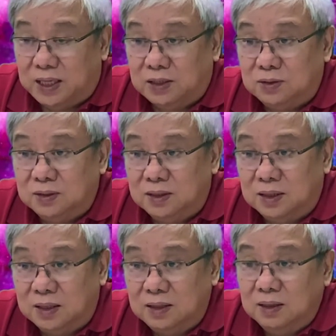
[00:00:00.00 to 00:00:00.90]
action
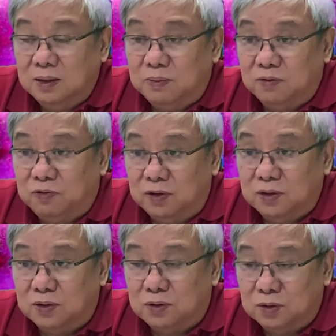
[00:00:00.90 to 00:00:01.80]
learning, before
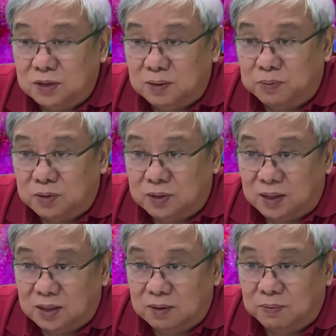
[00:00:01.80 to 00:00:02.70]
you close the
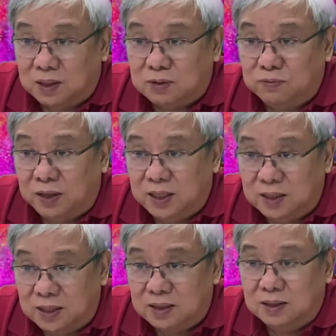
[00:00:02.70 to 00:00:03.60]
project, you must
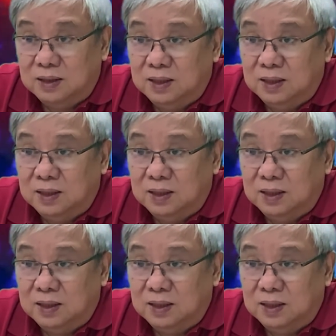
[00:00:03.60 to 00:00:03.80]
validate